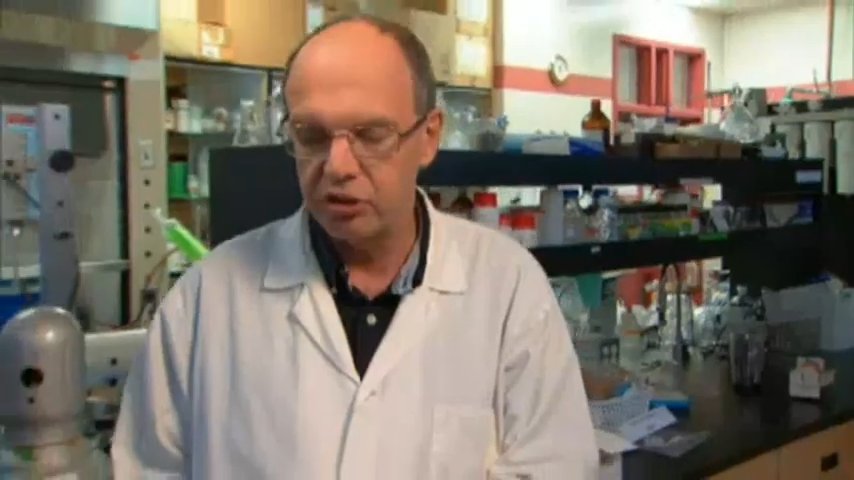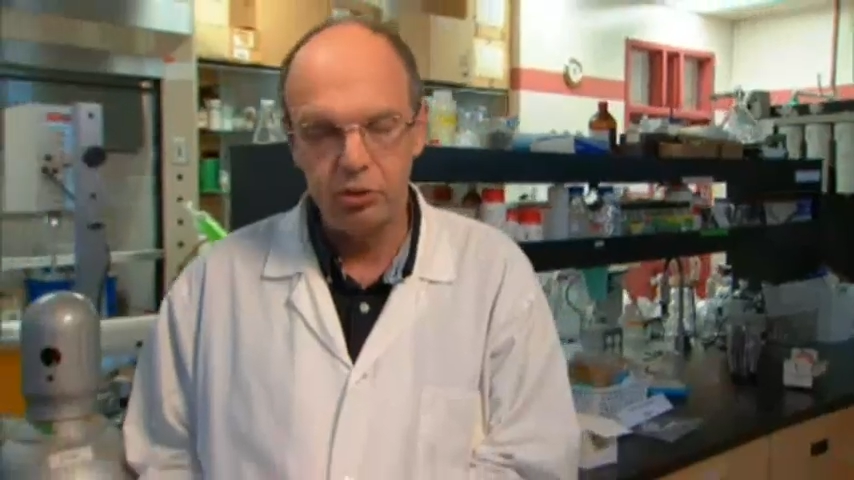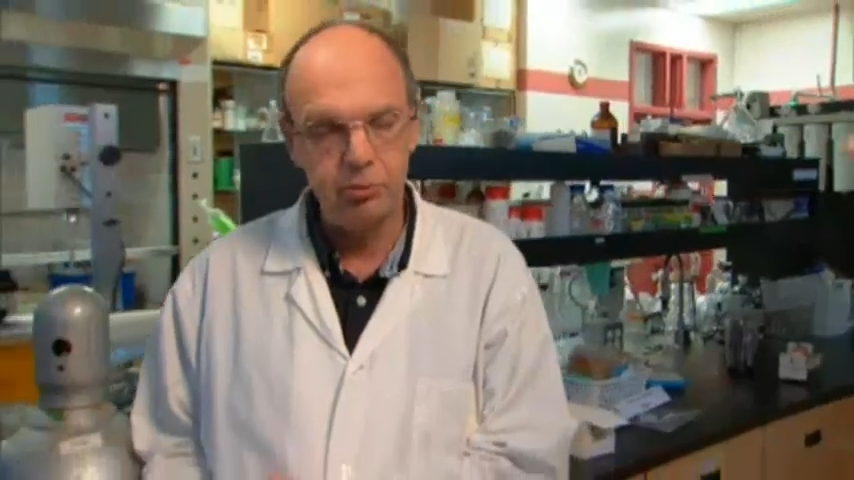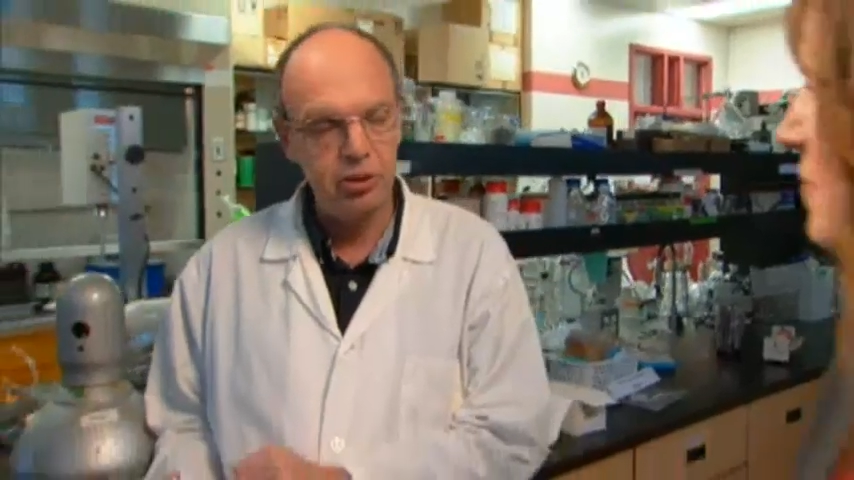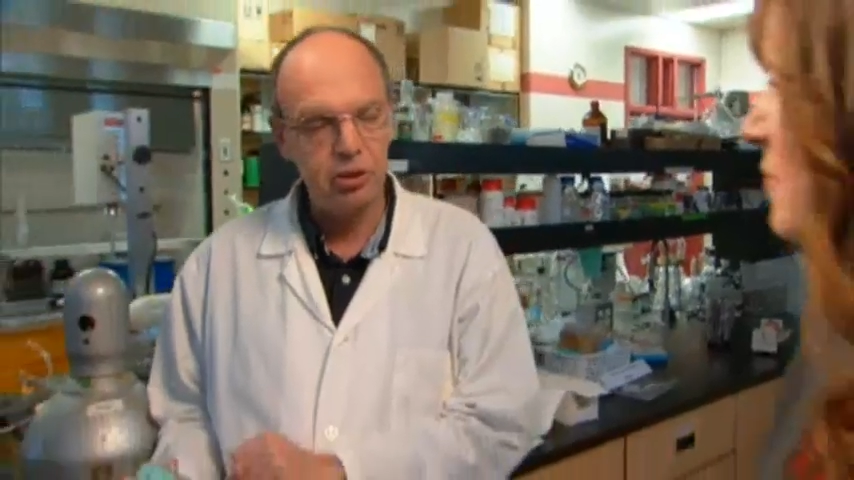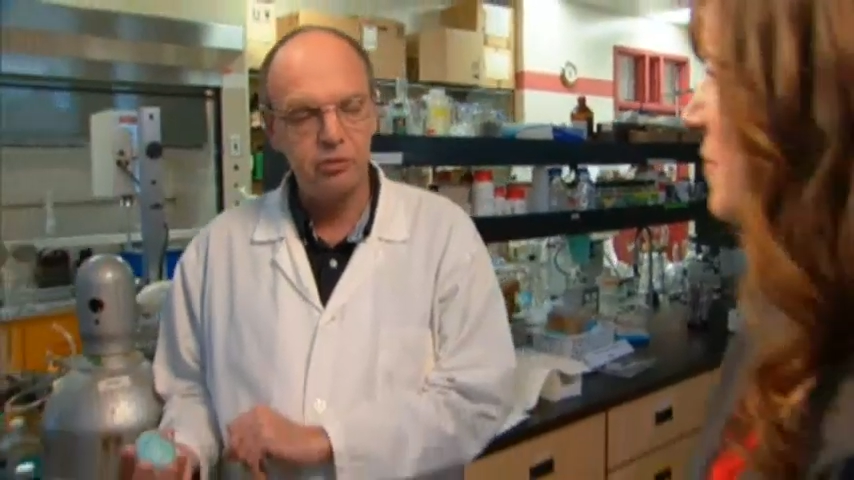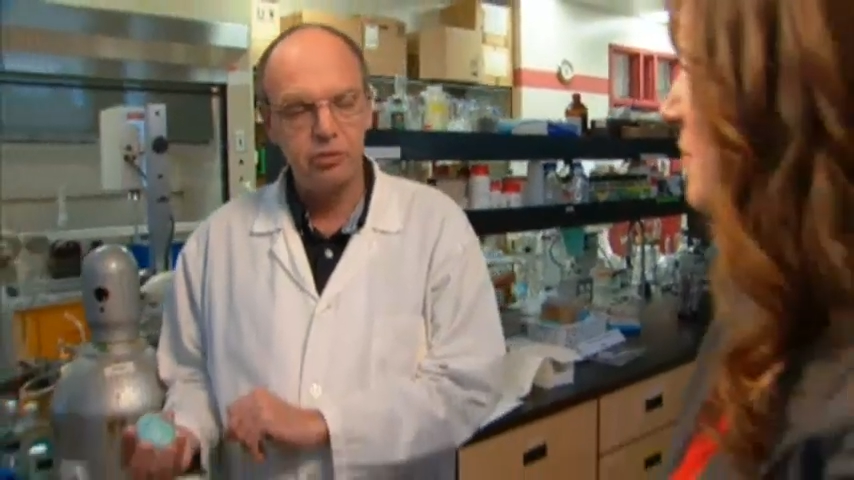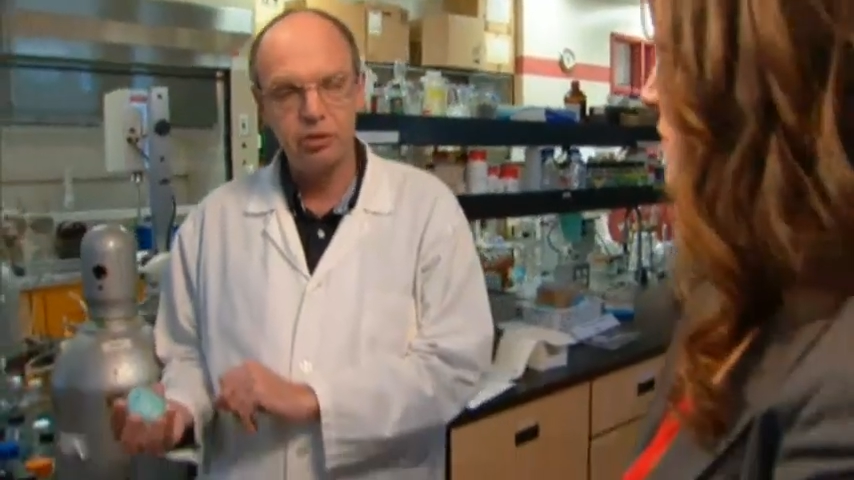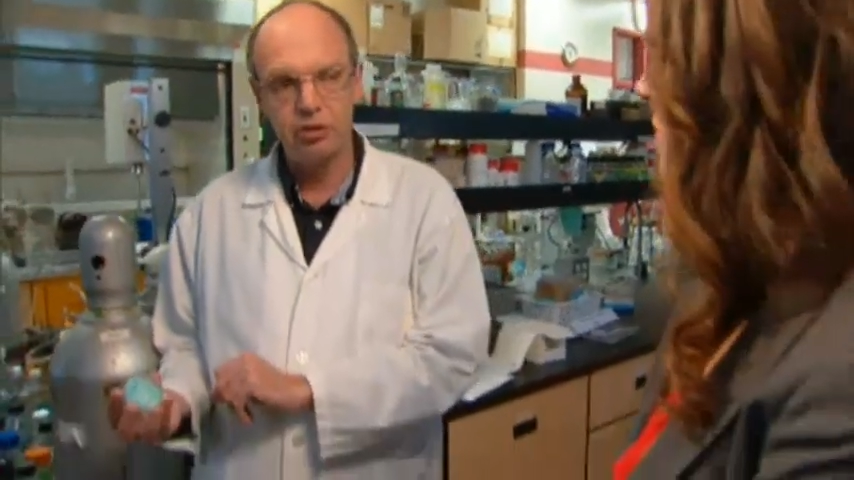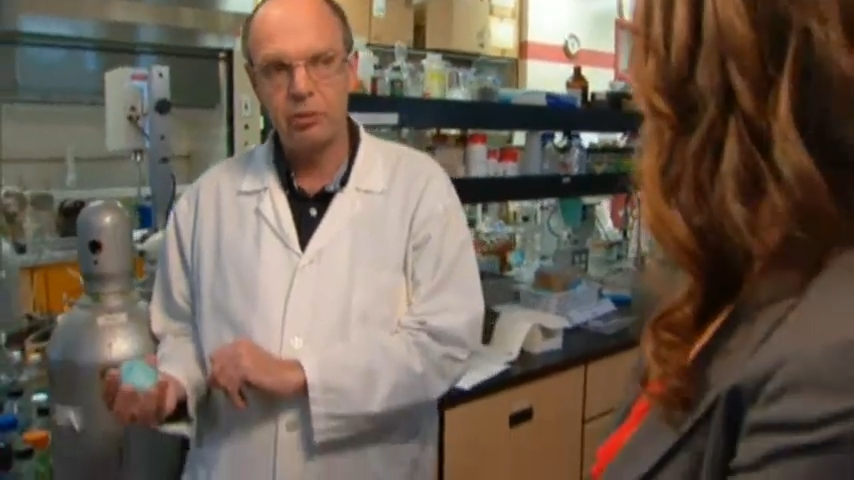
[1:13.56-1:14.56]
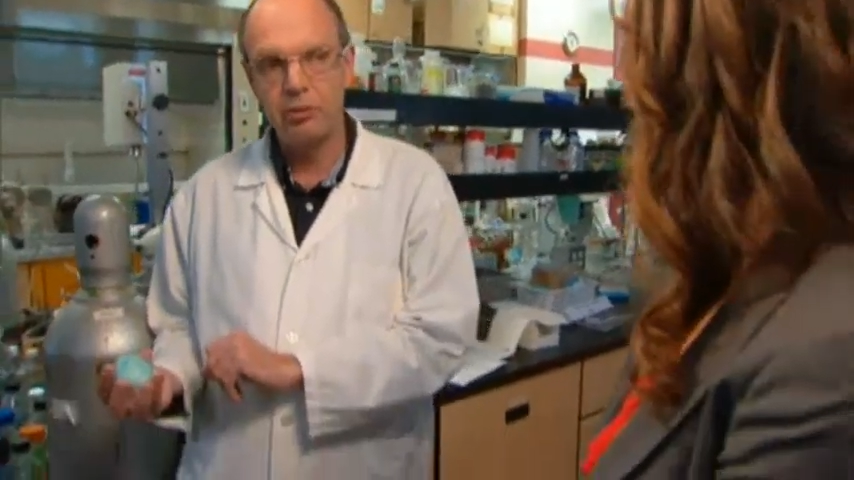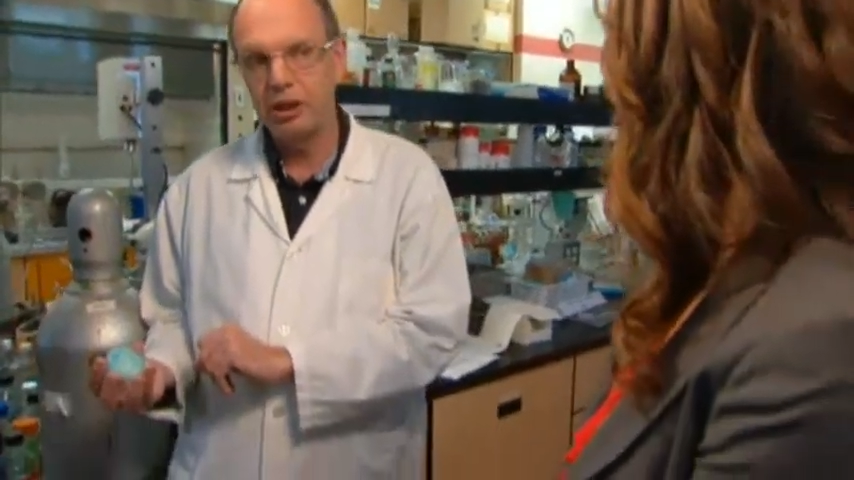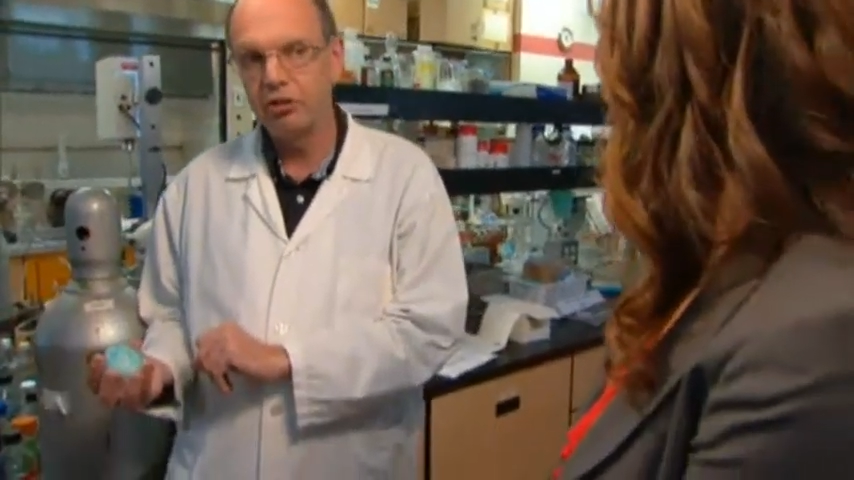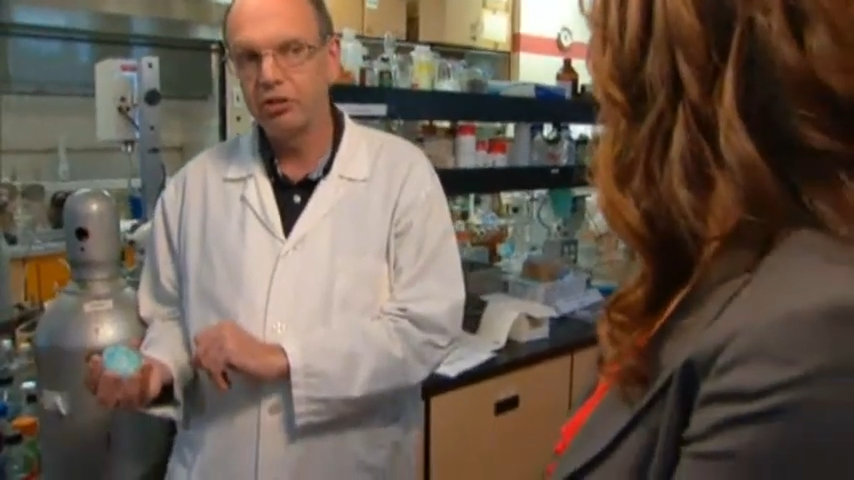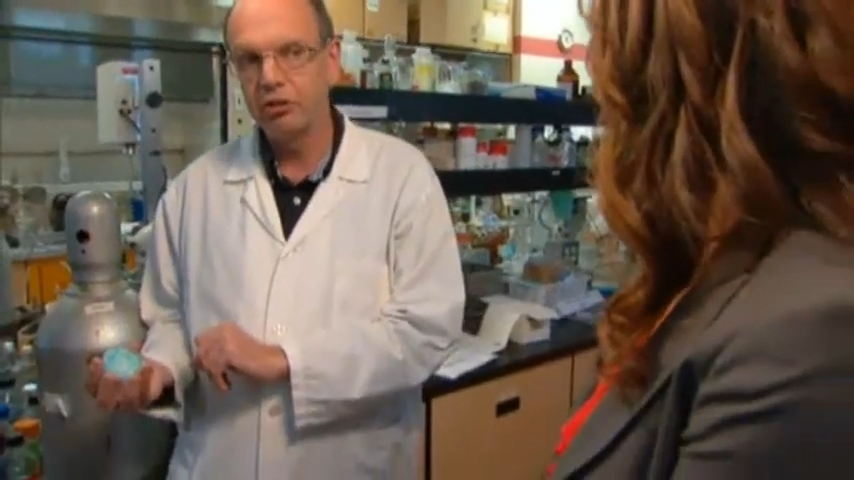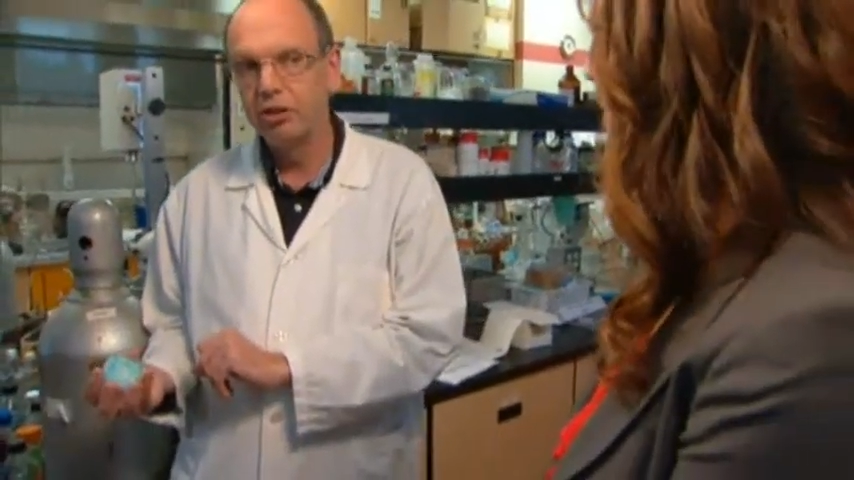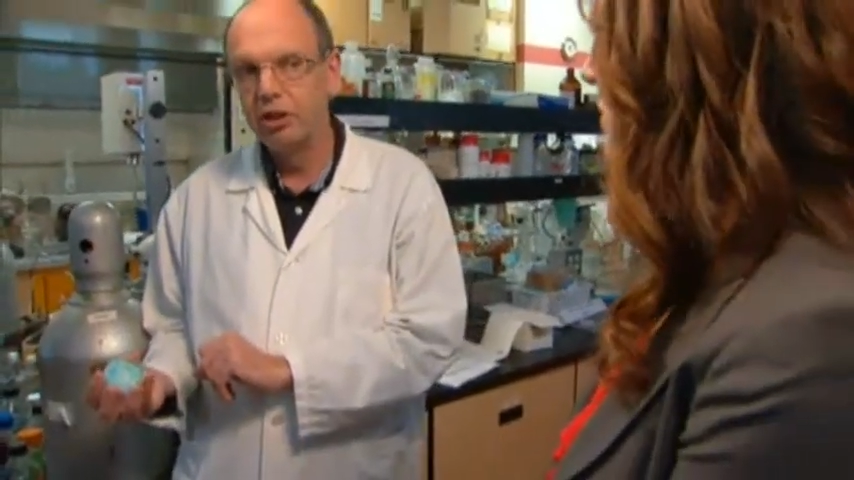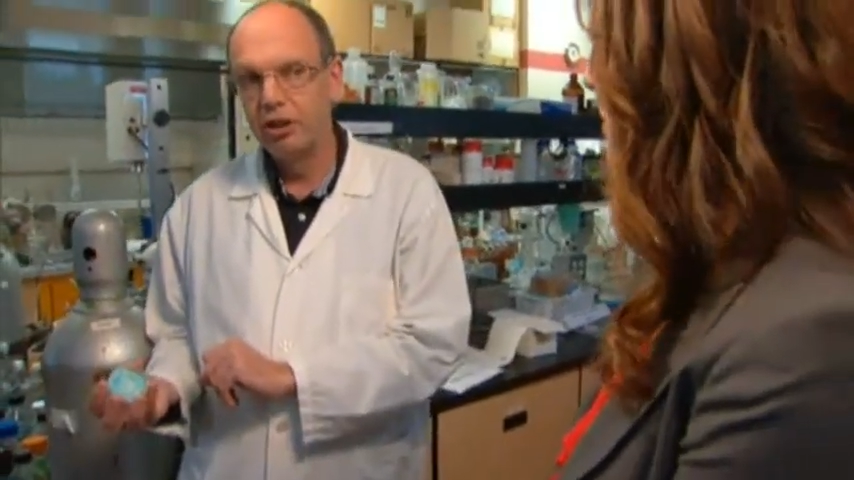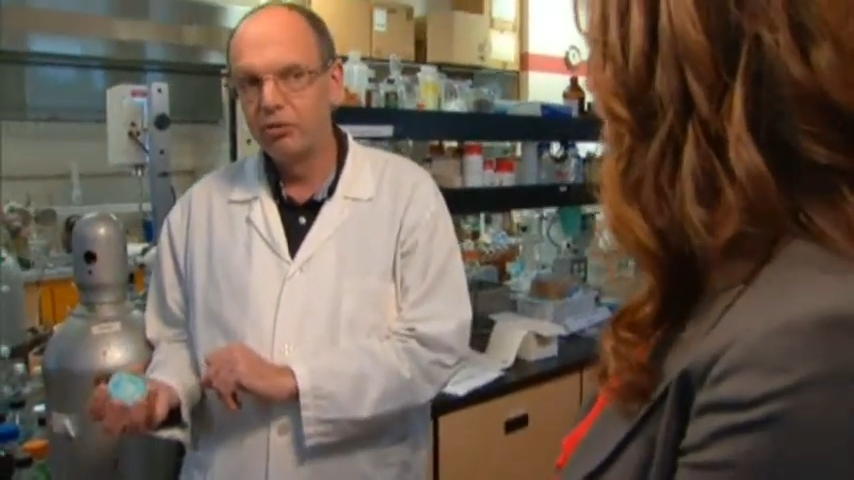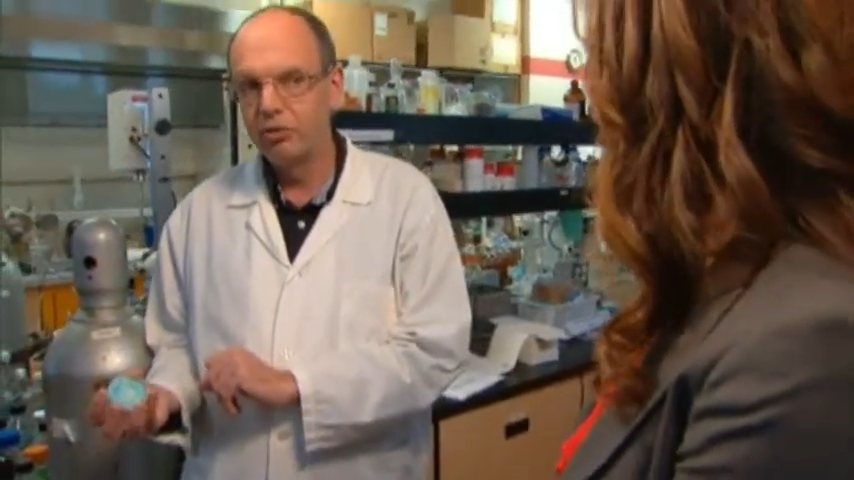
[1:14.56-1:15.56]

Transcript: some sort of contamination from